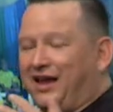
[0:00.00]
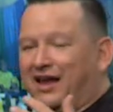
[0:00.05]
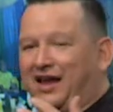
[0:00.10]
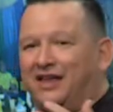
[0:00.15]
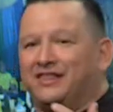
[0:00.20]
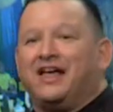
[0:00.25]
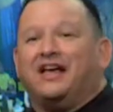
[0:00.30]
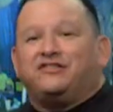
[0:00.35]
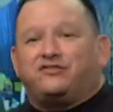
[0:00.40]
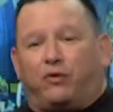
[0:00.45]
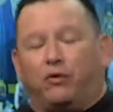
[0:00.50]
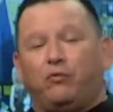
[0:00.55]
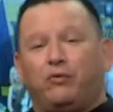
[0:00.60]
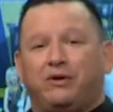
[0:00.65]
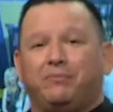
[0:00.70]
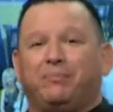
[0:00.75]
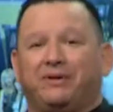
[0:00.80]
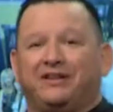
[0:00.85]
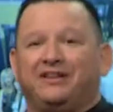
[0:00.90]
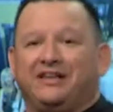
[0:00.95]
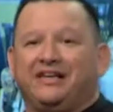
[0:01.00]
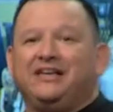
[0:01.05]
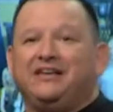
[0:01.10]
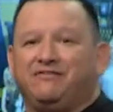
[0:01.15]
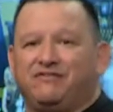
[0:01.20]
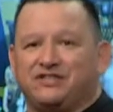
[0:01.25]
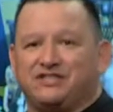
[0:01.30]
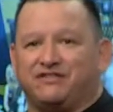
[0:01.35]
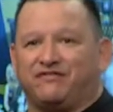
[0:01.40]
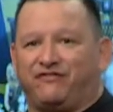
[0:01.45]
And that's what we
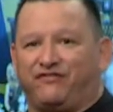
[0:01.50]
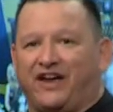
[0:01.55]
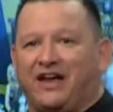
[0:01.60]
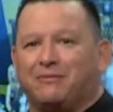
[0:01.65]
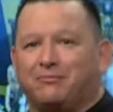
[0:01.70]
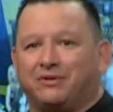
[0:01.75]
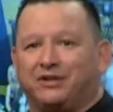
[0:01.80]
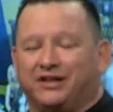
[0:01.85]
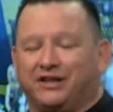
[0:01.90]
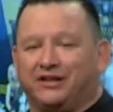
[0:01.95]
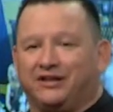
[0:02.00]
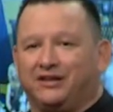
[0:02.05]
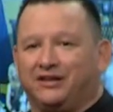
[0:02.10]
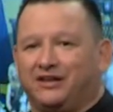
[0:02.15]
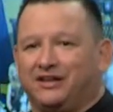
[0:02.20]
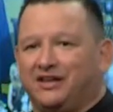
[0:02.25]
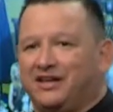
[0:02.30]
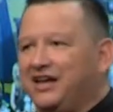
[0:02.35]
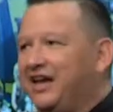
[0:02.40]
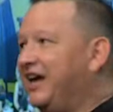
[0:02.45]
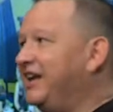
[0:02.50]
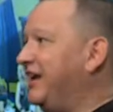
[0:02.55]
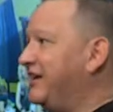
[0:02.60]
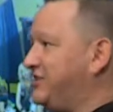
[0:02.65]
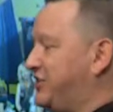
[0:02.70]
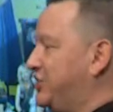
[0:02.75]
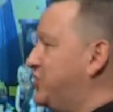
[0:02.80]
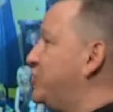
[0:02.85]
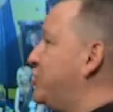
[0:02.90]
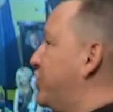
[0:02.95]
believe as a family and as
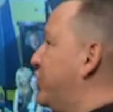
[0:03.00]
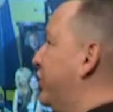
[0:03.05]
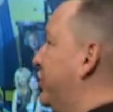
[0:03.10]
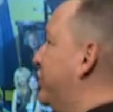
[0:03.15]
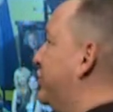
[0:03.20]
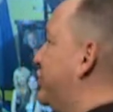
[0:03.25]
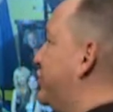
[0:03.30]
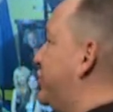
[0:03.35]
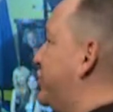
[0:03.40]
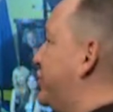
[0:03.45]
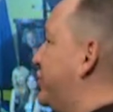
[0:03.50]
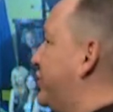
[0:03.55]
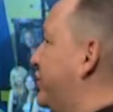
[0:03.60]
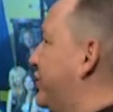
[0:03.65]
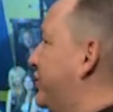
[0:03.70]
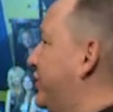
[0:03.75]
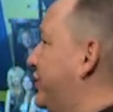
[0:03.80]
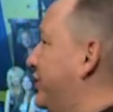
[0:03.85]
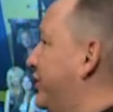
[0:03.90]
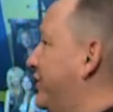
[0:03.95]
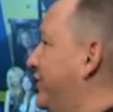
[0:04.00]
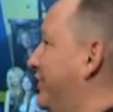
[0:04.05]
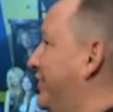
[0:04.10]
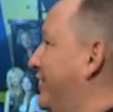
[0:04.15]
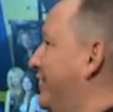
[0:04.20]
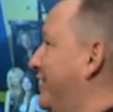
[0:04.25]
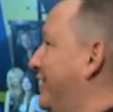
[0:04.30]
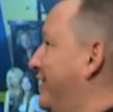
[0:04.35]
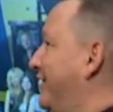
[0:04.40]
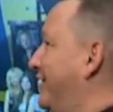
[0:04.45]
a church.
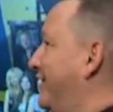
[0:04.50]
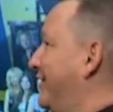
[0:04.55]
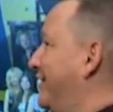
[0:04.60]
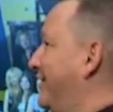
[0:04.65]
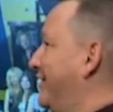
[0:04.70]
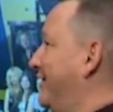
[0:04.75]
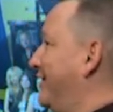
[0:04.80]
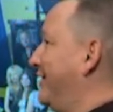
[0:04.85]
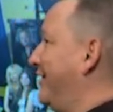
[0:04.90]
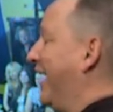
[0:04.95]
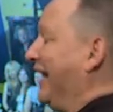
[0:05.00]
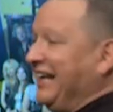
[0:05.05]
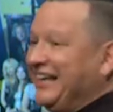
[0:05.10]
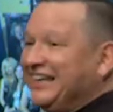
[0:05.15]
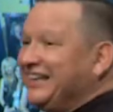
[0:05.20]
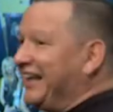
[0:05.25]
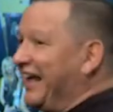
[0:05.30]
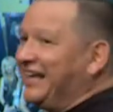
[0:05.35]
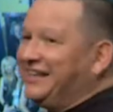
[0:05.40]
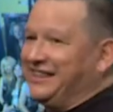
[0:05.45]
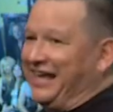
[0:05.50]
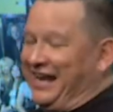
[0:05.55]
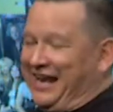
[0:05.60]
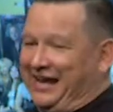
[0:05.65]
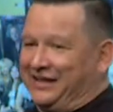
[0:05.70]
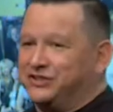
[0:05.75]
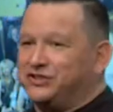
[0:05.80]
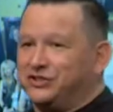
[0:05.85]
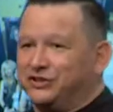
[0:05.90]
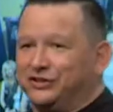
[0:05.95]
And he didn't like that
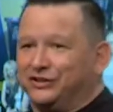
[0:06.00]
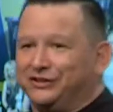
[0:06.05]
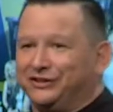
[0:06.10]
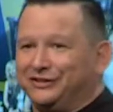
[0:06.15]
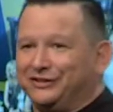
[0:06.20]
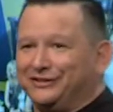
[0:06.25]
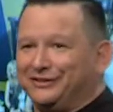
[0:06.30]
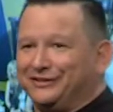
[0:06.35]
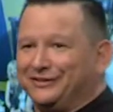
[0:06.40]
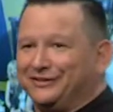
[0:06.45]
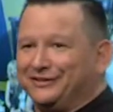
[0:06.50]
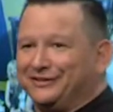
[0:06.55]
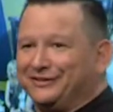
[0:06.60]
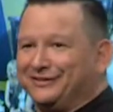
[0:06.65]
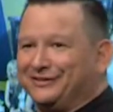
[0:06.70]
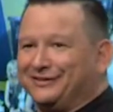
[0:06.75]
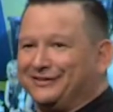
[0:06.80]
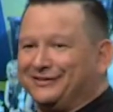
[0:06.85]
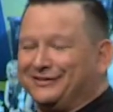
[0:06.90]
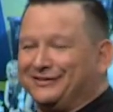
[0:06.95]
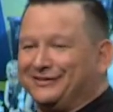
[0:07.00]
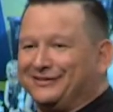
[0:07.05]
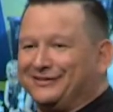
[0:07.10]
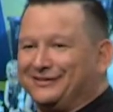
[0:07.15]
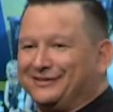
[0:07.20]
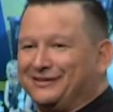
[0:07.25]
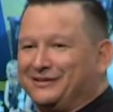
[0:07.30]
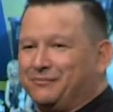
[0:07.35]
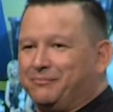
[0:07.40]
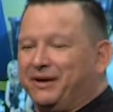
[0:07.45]
answer,
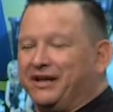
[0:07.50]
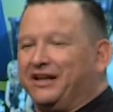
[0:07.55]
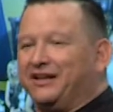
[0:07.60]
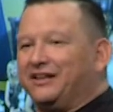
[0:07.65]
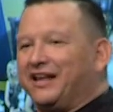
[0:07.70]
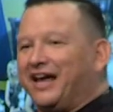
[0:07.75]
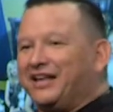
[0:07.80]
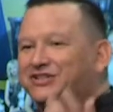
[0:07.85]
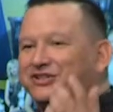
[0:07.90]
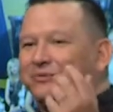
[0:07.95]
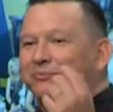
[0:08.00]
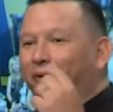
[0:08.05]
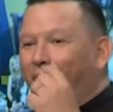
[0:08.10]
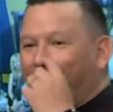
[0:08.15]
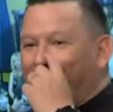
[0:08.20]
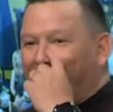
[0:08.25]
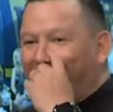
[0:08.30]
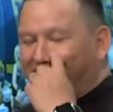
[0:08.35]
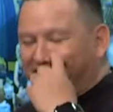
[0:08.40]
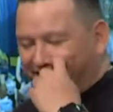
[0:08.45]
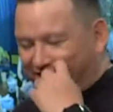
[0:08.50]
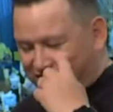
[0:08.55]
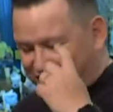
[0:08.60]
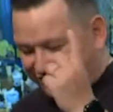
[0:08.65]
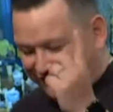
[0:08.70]
but it led to more conversation.